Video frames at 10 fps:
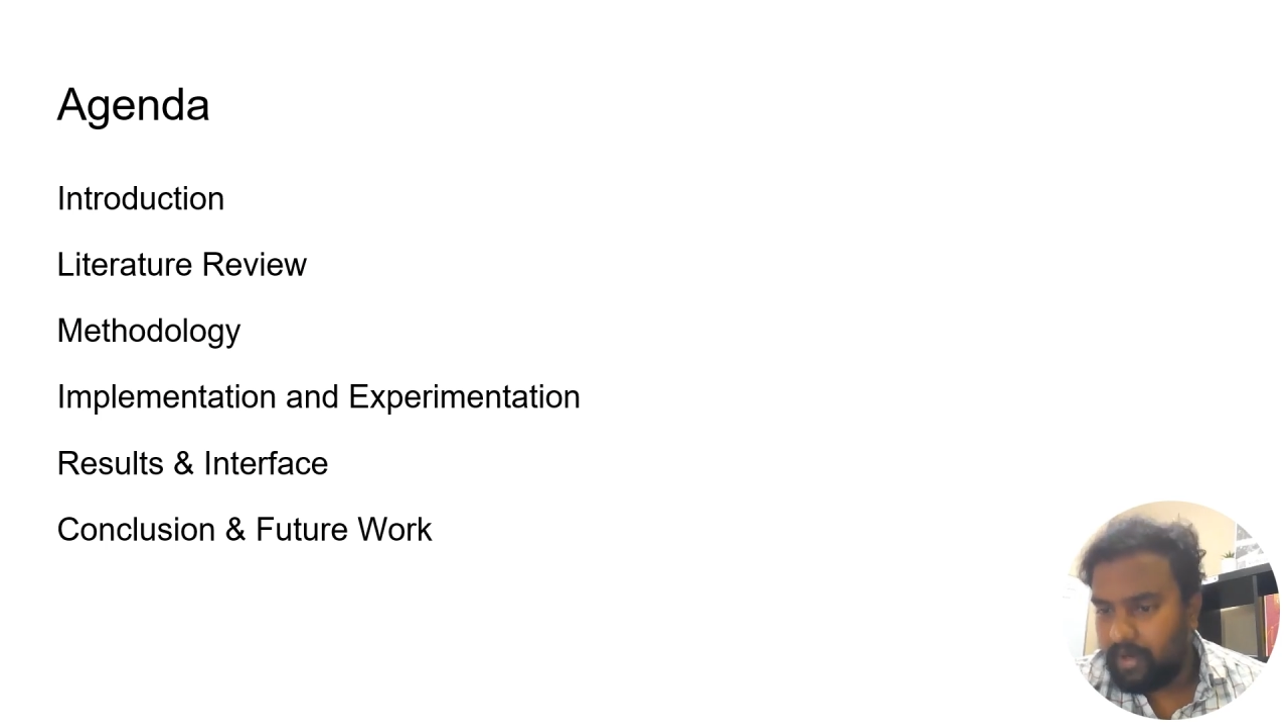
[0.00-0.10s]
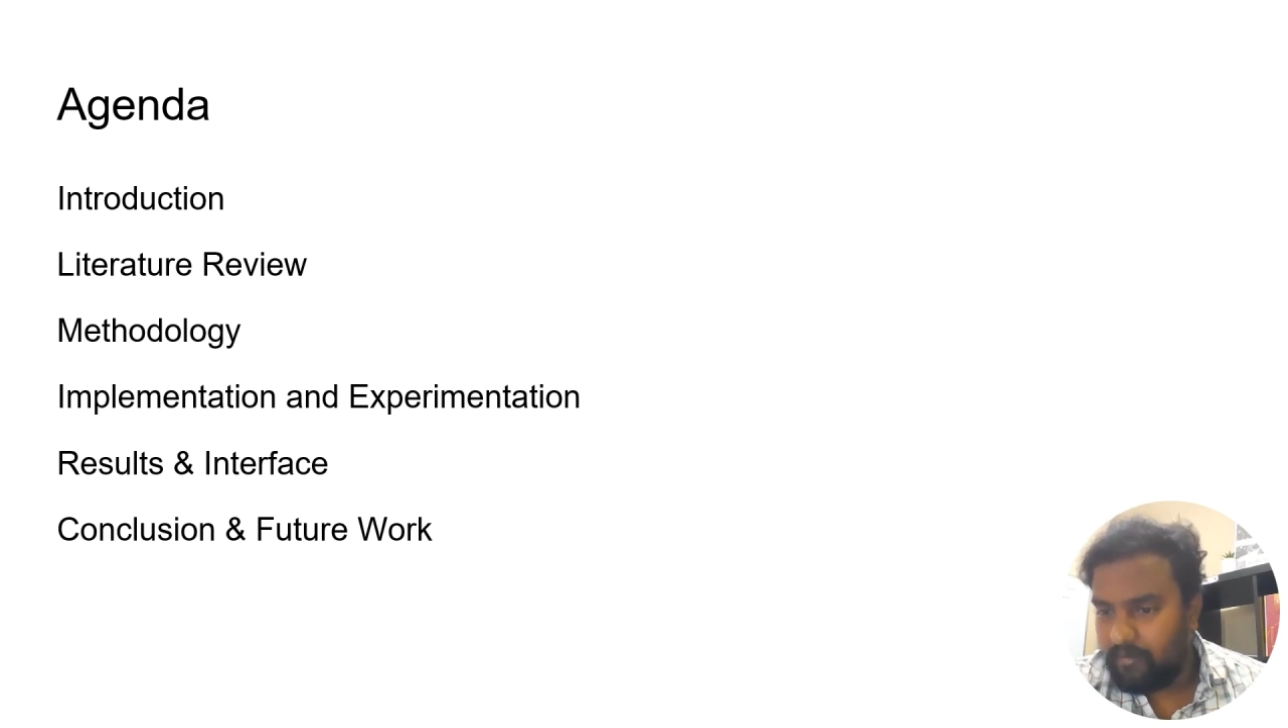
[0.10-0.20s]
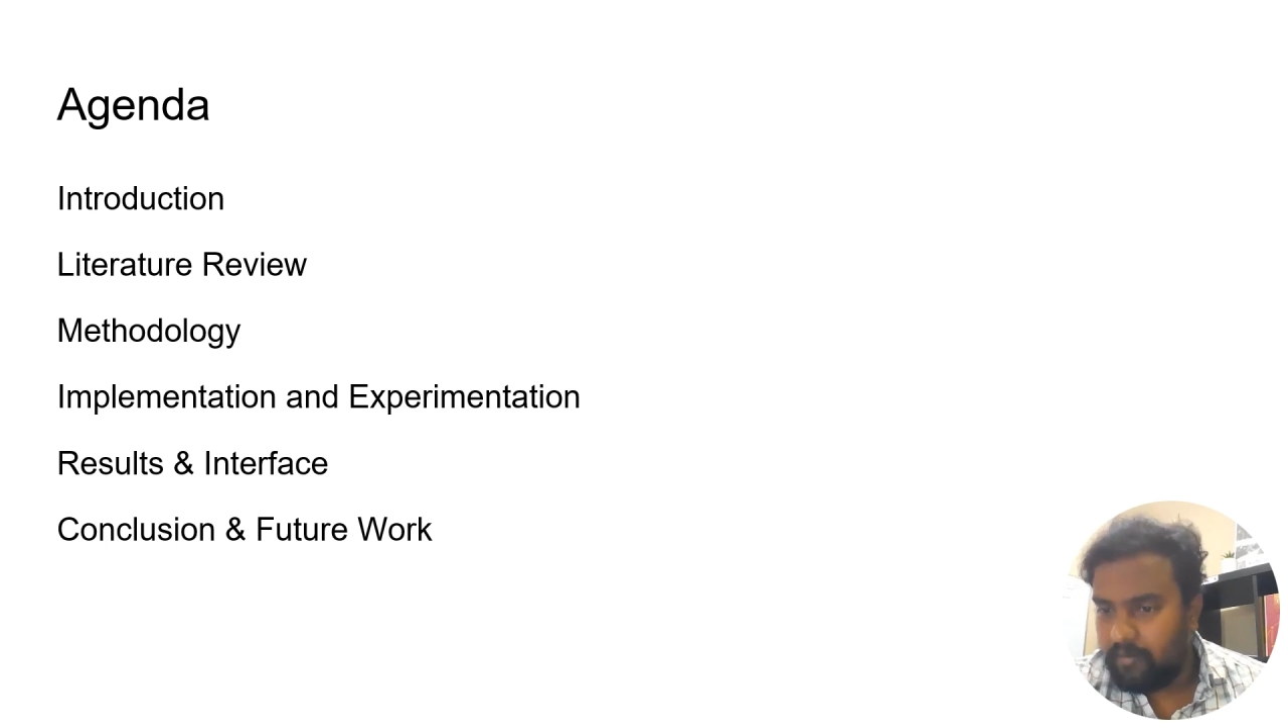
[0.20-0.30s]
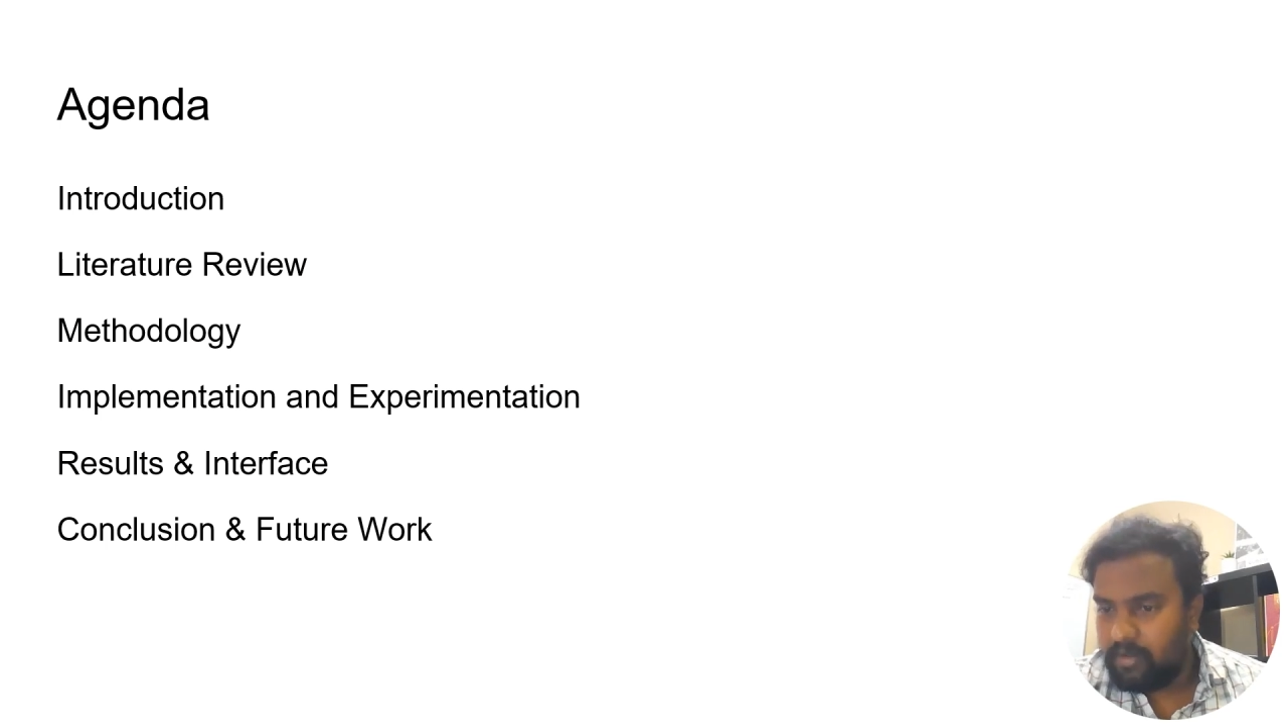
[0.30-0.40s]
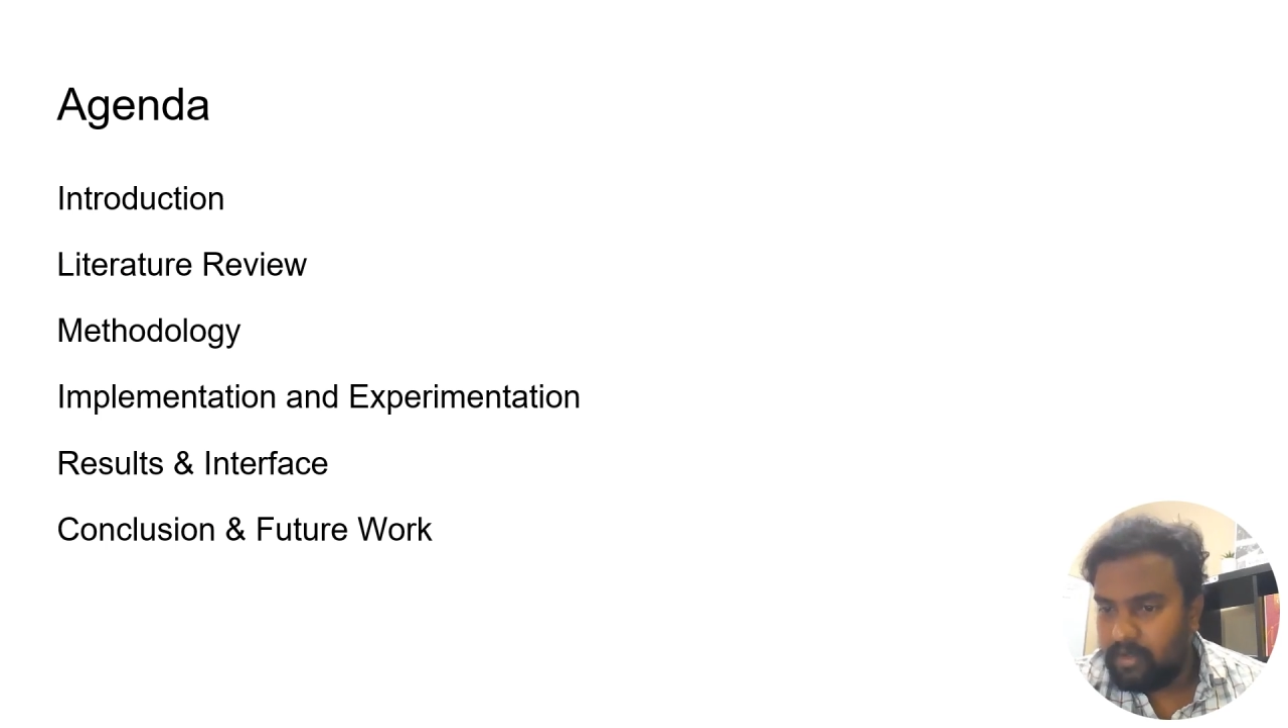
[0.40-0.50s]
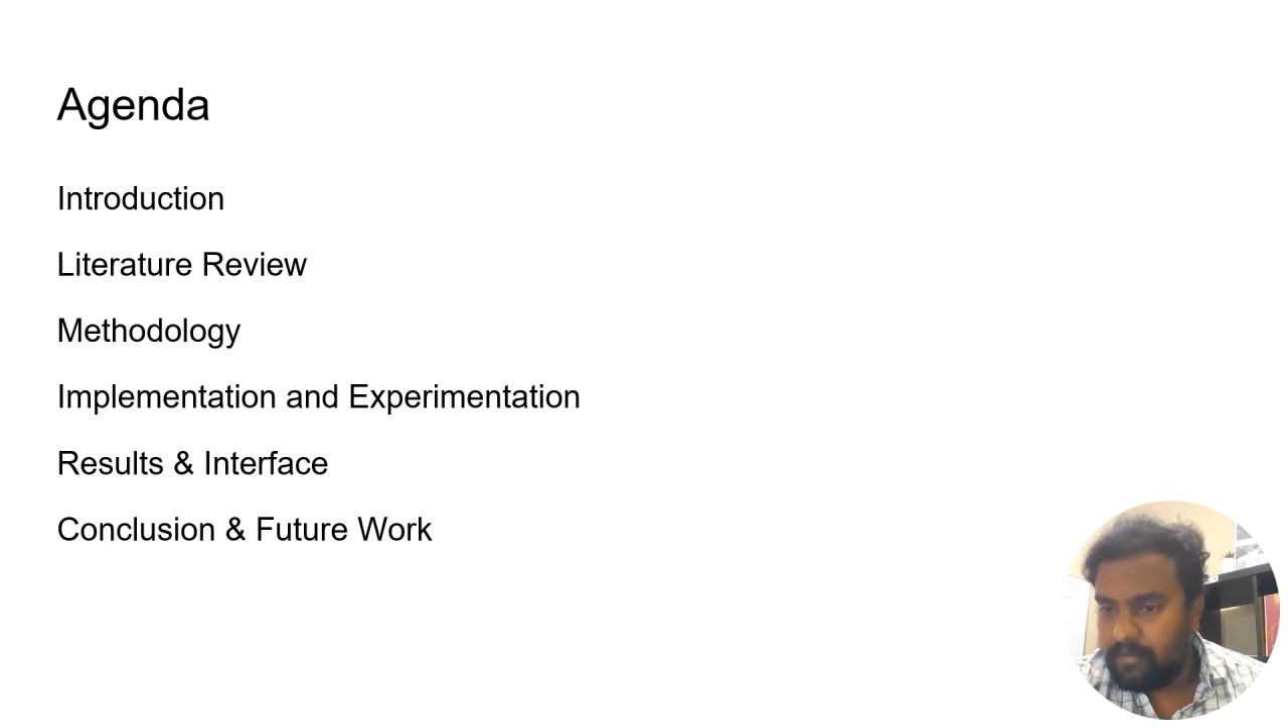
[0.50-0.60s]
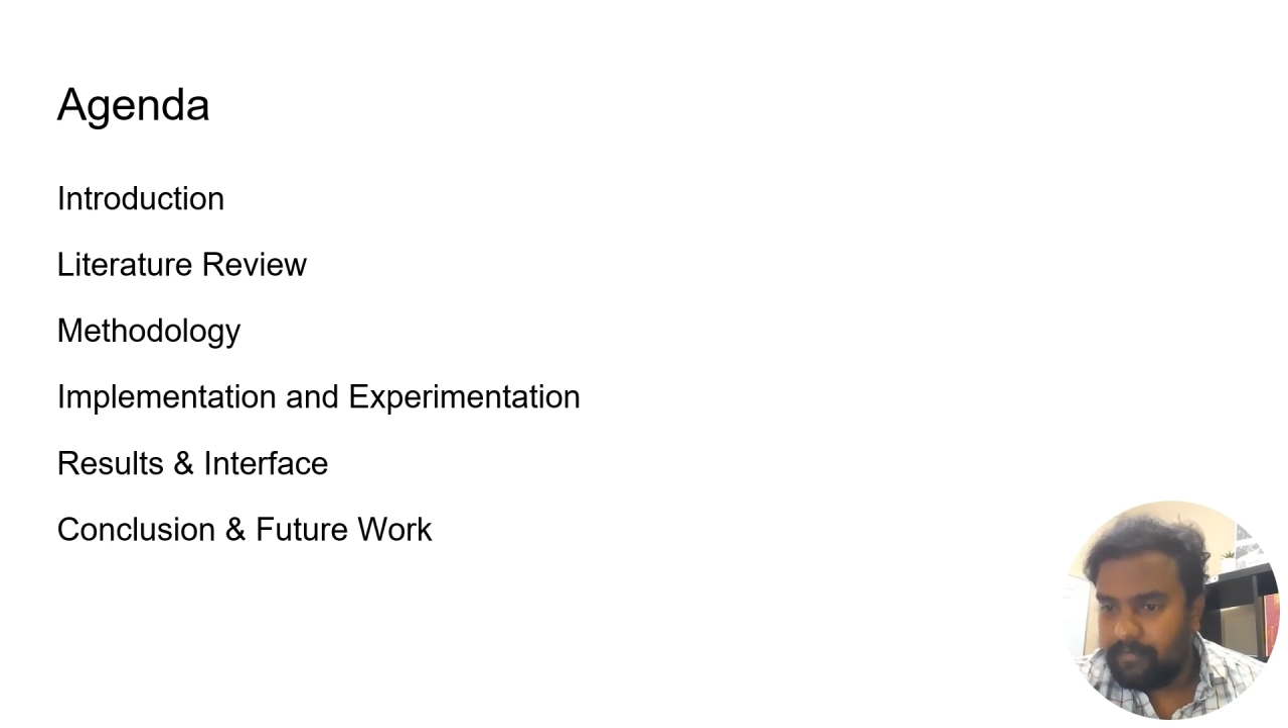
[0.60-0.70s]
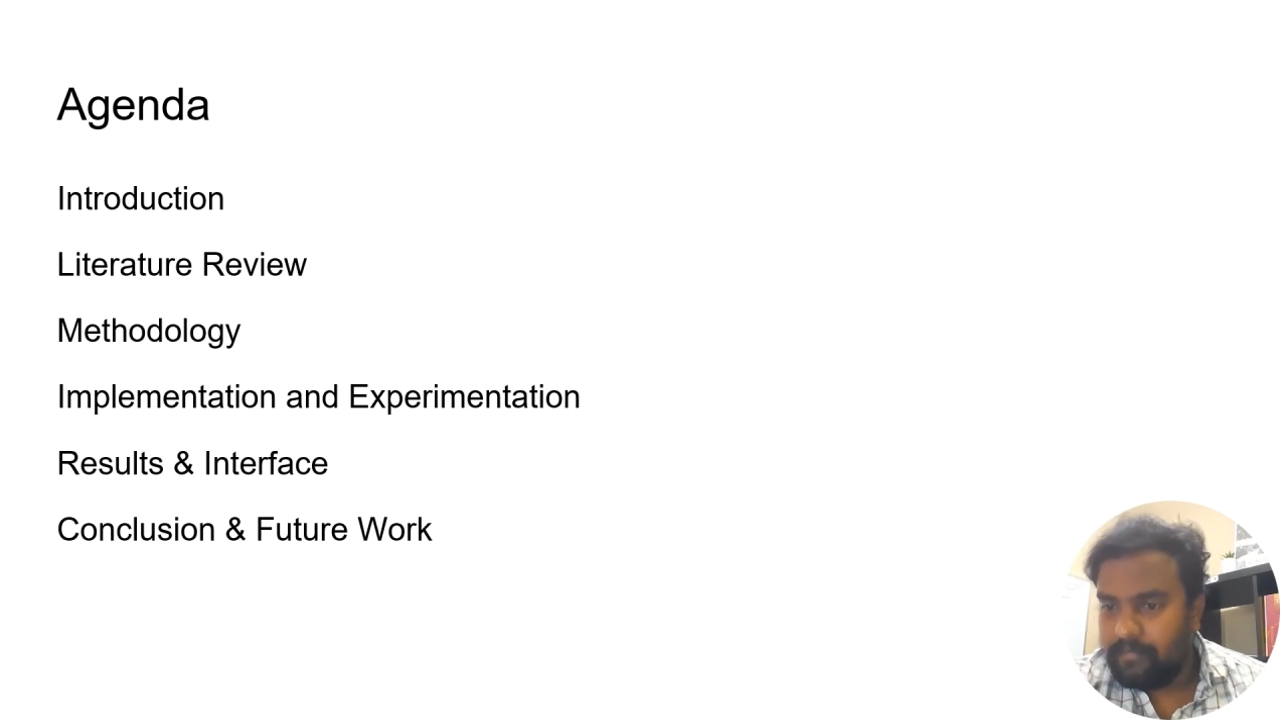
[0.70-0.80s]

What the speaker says: framework,